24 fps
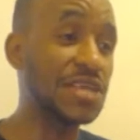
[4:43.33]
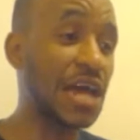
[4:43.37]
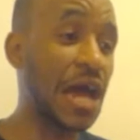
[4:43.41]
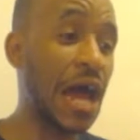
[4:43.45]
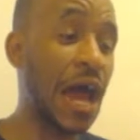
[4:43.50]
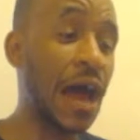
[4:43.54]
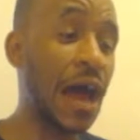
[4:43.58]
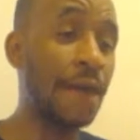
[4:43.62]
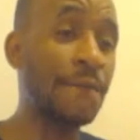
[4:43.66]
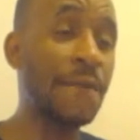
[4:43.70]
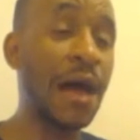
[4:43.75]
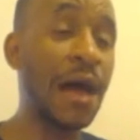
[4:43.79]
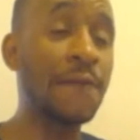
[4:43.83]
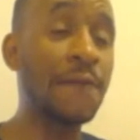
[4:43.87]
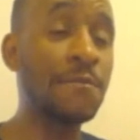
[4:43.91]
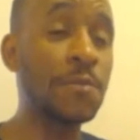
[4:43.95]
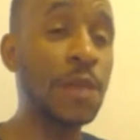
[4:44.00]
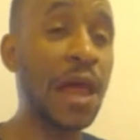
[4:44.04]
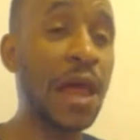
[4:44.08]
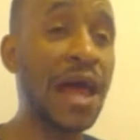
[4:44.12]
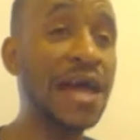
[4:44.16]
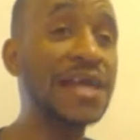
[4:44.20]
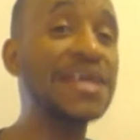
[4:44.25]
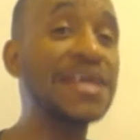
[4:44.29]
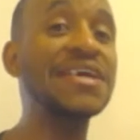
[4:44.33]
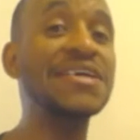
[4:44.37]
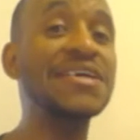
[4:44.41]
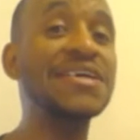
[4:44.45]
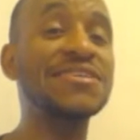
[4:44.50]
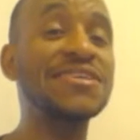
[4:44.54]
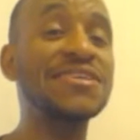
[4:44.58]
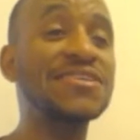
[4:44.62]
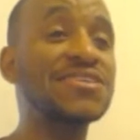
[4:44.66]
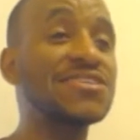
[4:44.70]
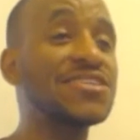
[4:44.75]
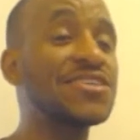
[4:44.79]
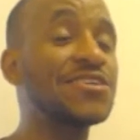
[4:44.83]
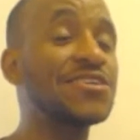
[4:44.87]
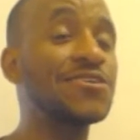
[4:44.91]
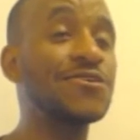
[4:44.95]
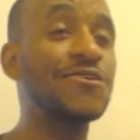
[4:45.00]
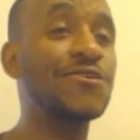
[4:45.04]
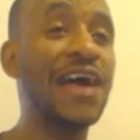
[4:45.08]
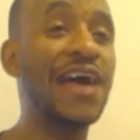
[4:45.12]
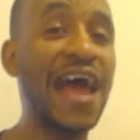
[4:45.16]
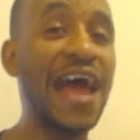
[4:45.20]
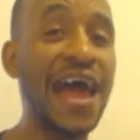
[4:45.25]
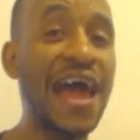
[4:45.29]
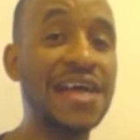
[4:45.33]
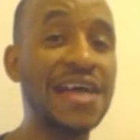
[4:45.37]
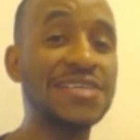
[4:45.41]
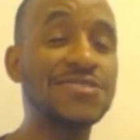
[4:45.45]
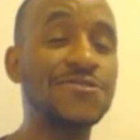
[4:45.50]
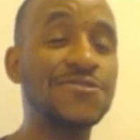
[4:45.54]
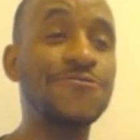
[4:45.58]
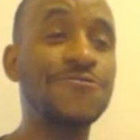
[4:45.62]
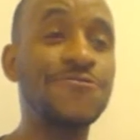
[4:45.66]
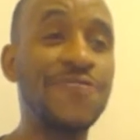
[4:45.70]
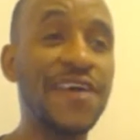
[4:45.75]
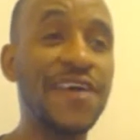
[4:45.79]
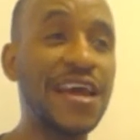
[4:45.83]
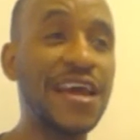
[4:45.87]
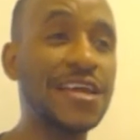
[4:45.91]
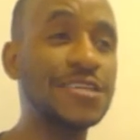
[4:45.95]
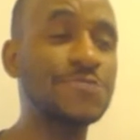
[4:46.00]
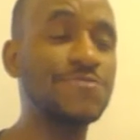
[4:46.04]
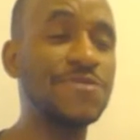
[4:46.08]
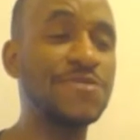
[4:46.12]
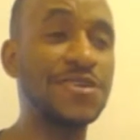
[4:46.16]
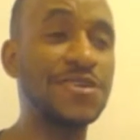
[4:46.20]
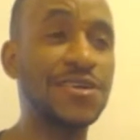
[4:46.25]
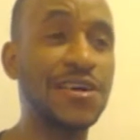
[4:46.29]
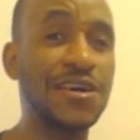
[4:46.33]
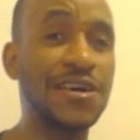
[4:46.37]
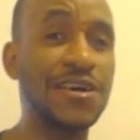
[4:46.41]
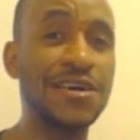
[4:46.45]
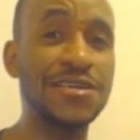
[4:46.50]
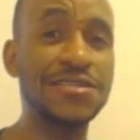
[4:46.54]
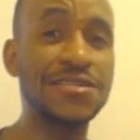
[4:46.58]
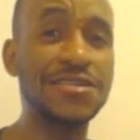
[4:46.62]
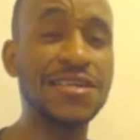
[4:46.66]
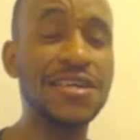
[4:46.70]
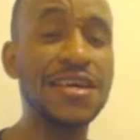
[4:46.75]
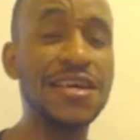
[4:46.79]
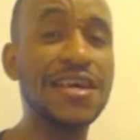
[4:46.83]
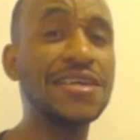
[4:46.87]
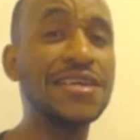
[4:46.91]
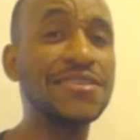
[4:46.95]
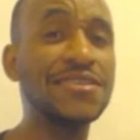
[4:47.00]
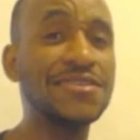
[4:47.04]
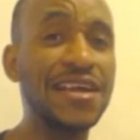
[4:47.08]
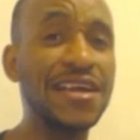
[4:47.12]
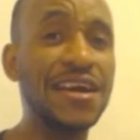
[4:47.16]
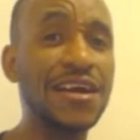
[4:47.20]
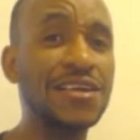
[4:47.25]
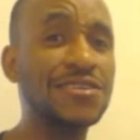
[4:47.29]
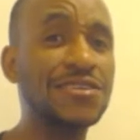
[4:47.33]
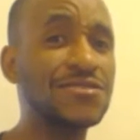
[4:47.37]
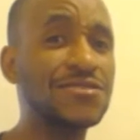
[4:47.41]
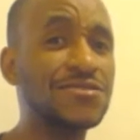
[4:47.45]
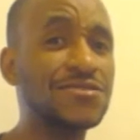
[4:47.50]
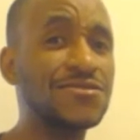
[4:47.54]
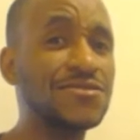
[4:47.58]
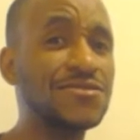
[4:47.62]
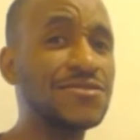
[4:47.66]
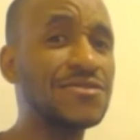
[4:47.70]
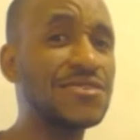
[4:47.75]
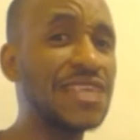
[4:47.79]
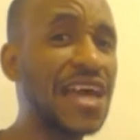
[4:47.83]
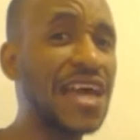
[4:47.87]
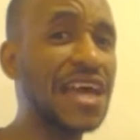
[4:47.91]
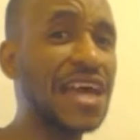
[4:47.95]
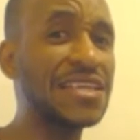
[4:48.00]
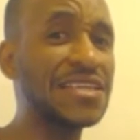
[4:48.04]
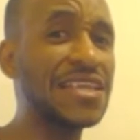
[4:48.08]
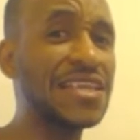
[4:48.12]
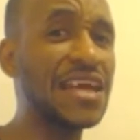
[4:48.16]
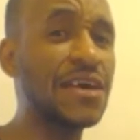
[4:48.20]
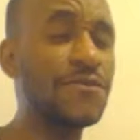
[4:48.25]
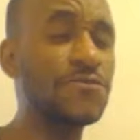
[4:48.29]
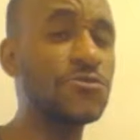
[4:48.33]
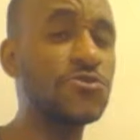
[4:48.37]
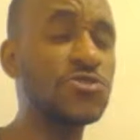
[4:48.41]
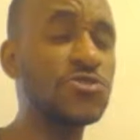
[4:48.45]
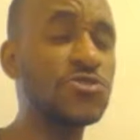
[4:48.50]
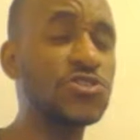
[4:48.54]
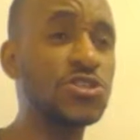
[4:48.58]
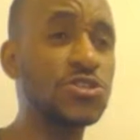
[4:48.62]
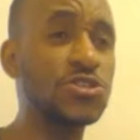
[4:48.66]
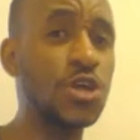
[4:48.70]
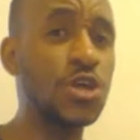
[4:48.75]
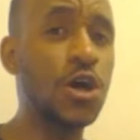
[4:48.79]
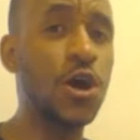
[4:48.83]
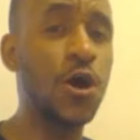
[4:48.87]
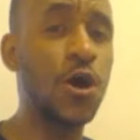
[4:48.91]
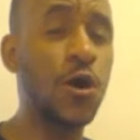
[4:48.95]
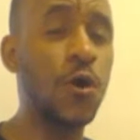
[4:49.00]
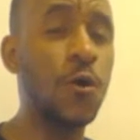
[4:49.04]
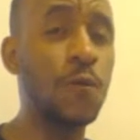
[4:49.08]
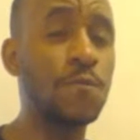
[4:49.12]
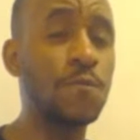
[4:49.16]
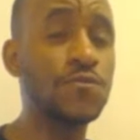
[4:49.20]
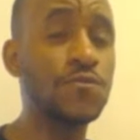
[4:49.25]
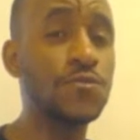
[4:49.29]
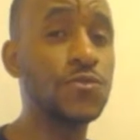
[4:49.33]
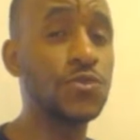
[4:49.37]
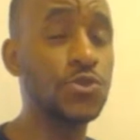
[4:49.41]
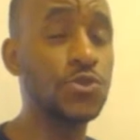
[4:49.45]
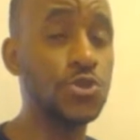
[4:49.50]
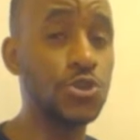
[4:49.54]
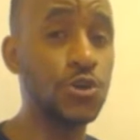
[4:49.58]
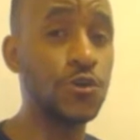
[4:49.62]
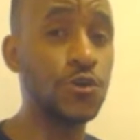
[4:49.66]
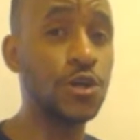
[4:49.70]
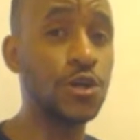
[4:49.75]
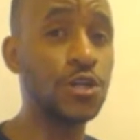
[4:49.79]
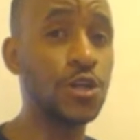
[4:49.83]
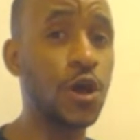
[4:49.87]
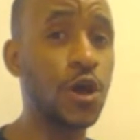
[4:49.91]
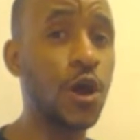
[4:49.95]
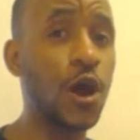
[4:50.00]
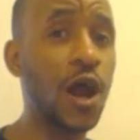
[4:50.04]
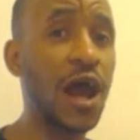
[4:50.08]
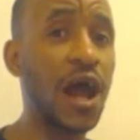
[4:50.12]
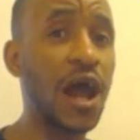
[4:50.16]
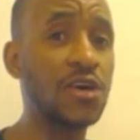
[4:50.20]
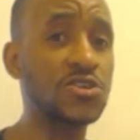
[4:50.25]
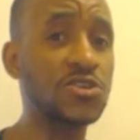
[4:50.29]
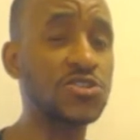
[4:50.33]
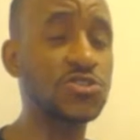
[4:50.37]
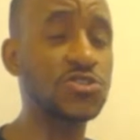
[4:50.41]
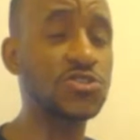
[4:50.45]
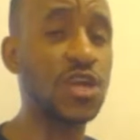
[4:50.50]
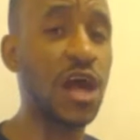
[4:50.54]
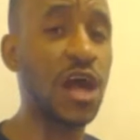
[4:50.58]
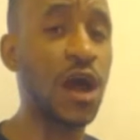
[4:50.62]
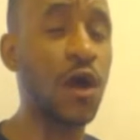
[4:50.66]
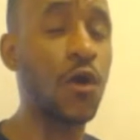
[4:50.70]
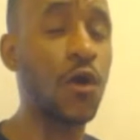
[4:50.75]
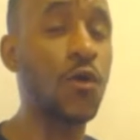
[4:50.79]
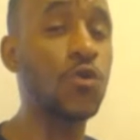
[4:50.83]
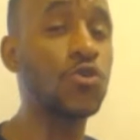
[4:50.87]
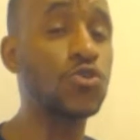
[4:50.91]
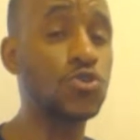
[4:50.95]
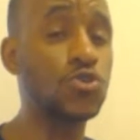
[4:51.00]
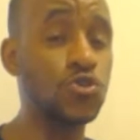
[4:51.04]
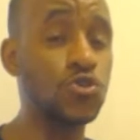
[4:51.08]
I'm liking the Shield as a face because they're letting Evolution know you're in our house now.